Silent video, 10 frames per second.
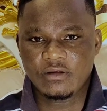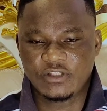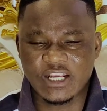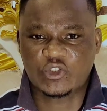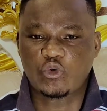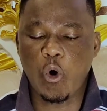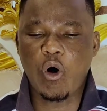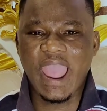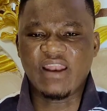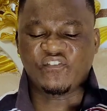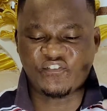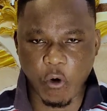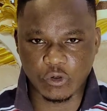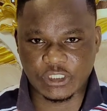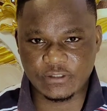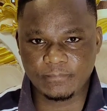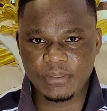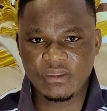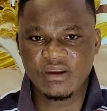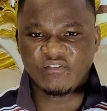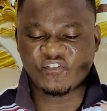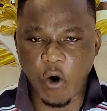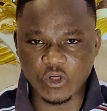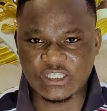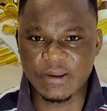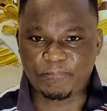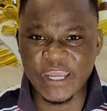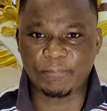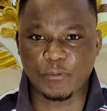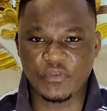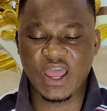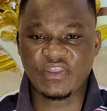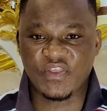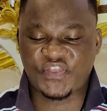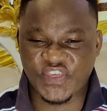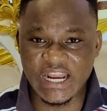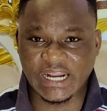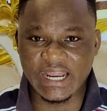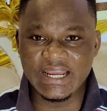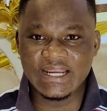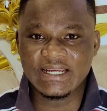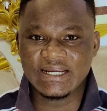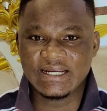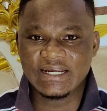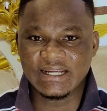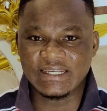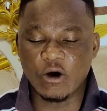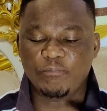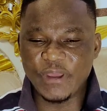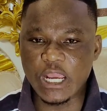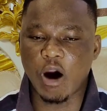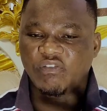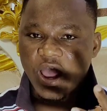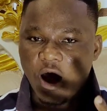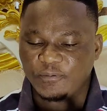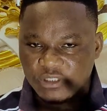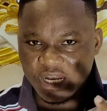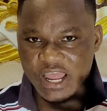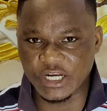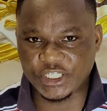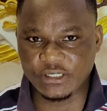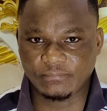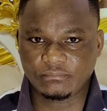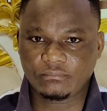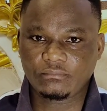Just to go and vote. Vote the people that they think they will be of help to the nation.